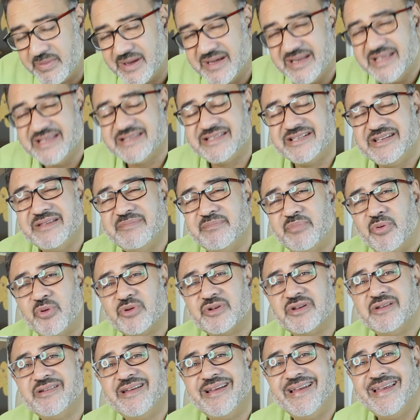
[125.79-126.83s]
But is it
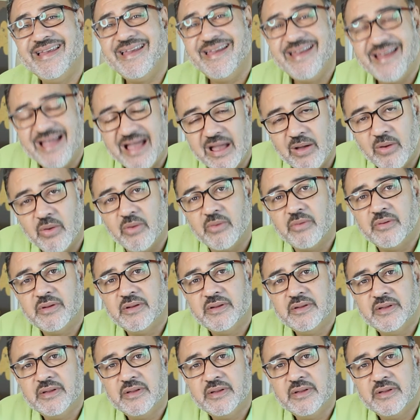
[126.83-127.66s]
important now?